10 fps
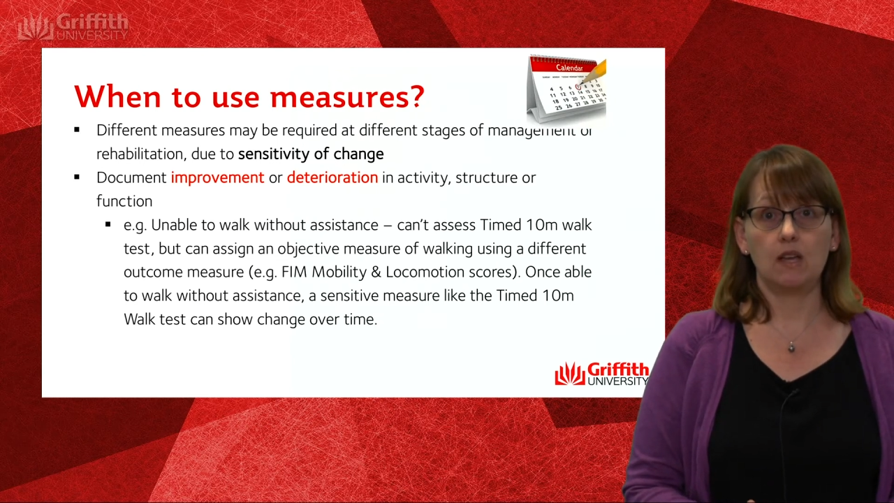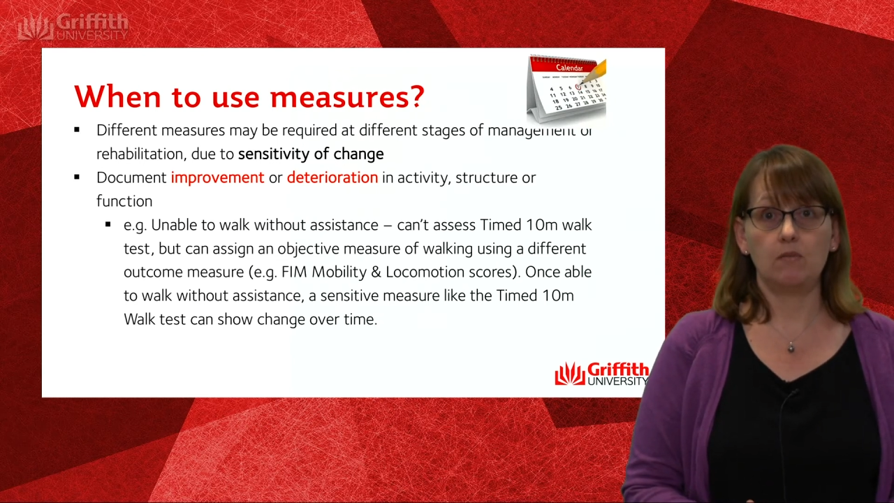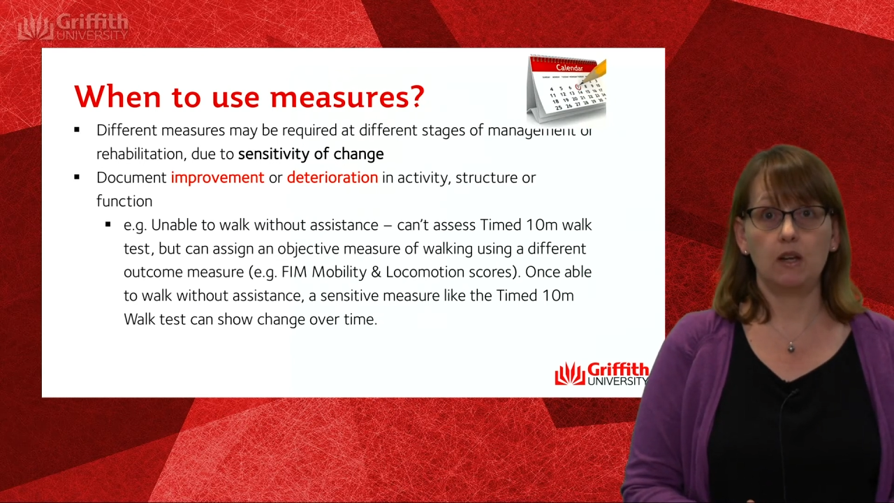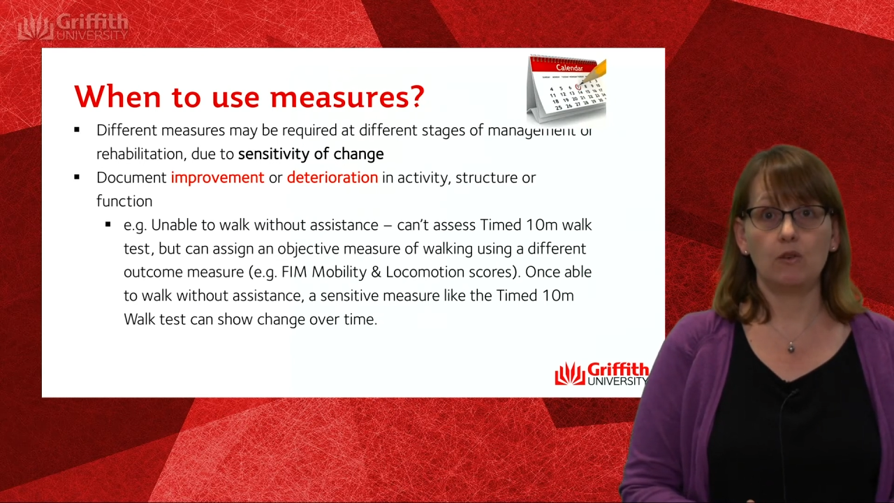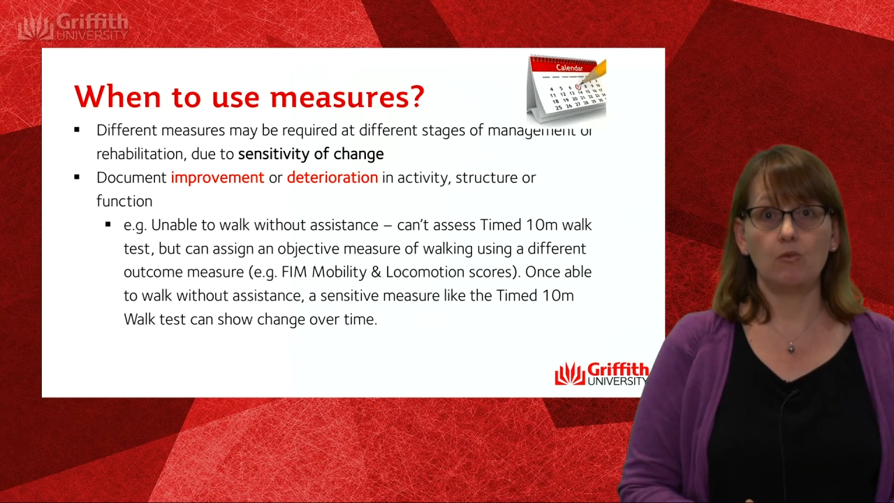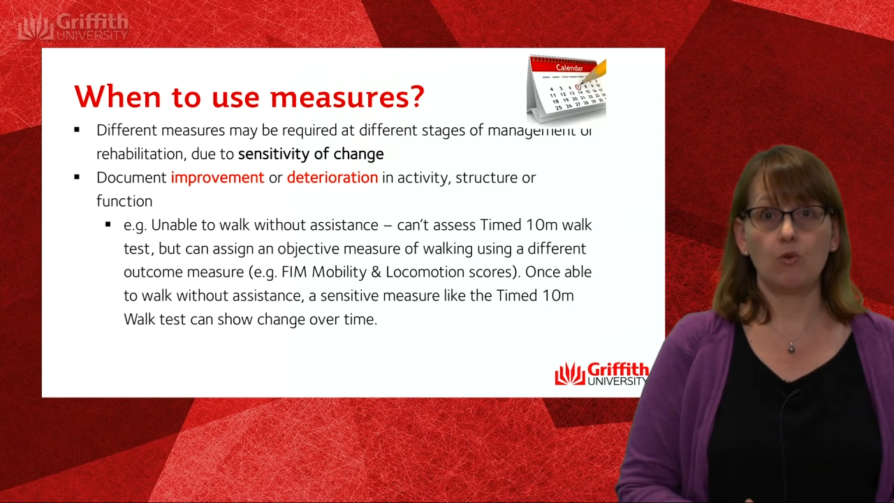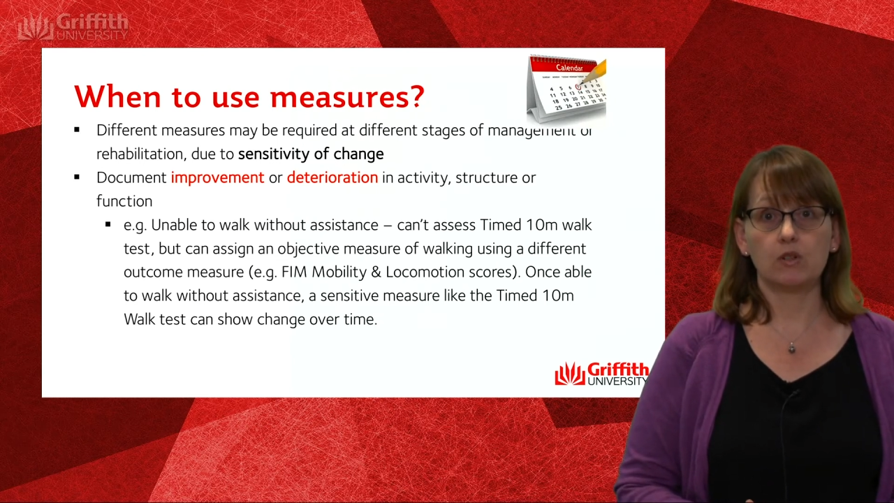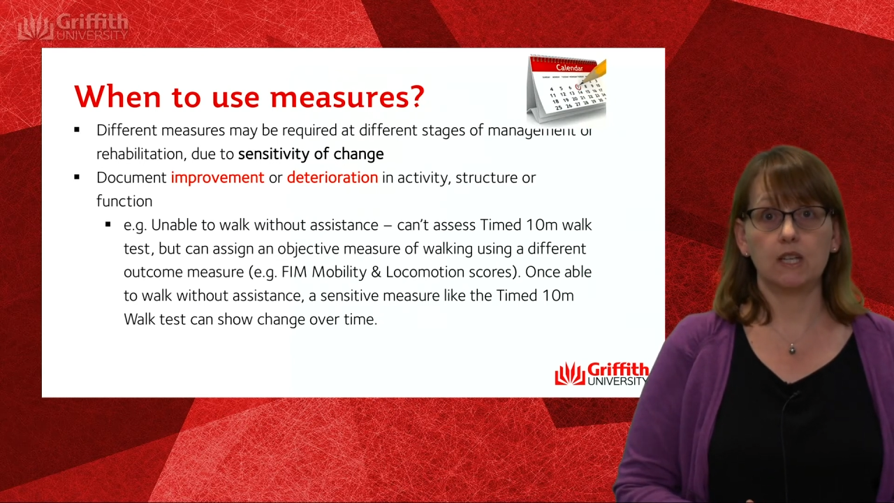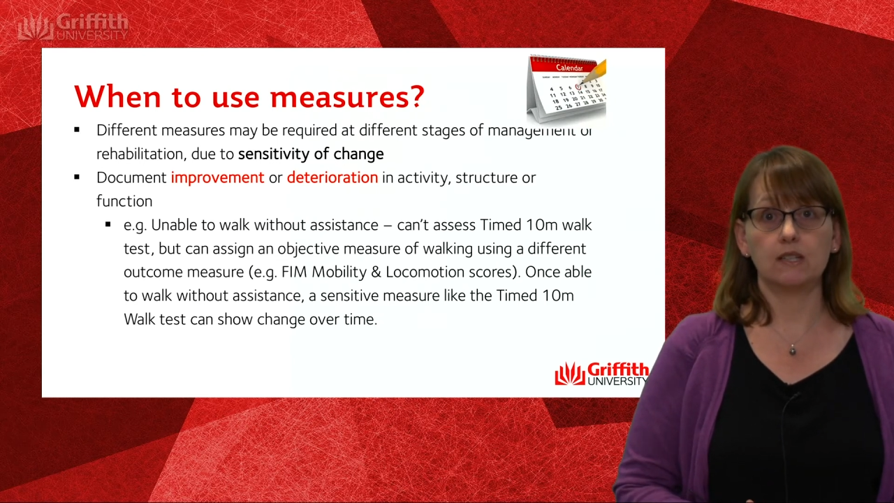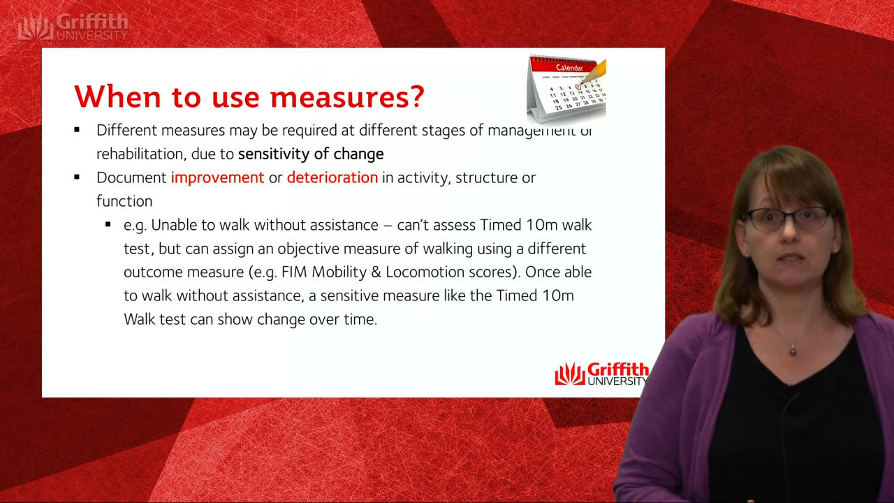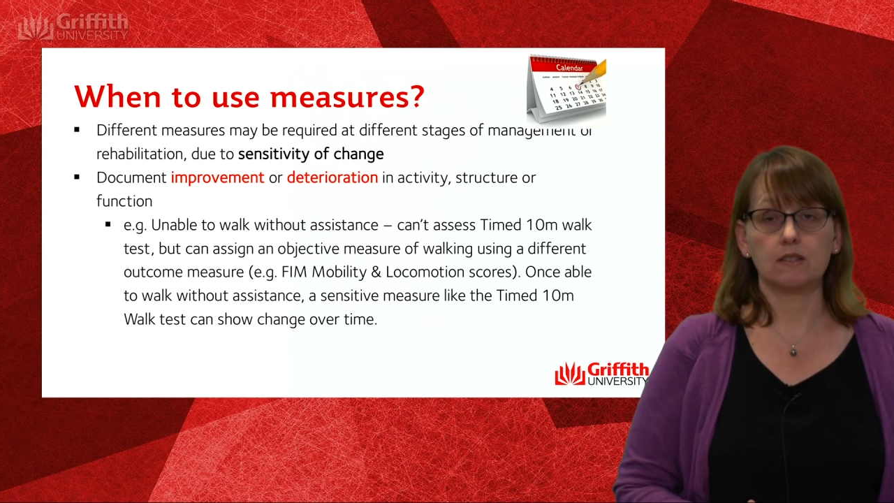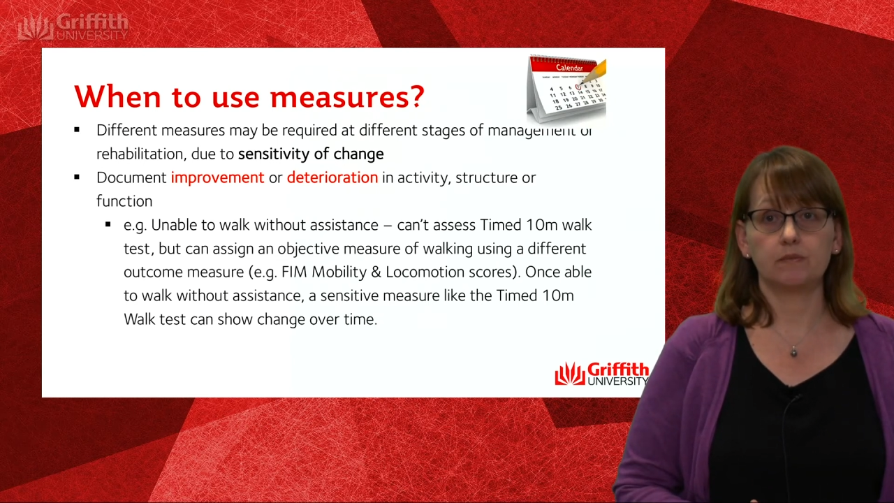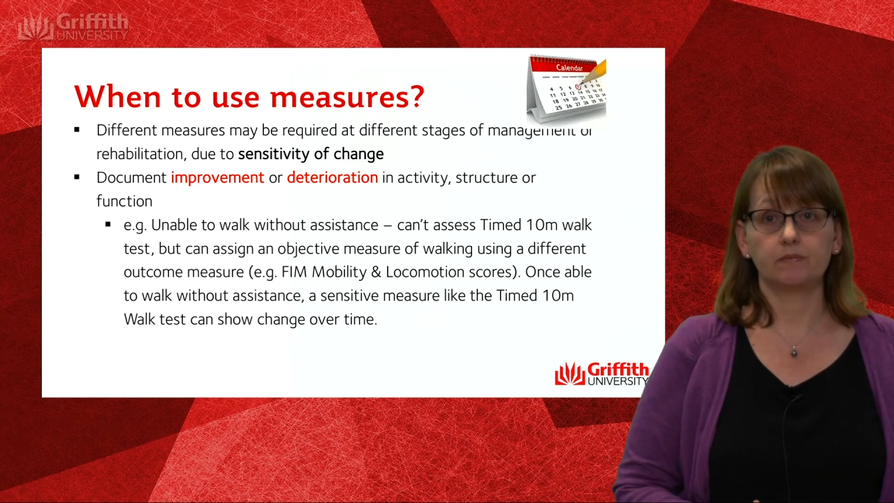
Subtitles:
10-metre walk test.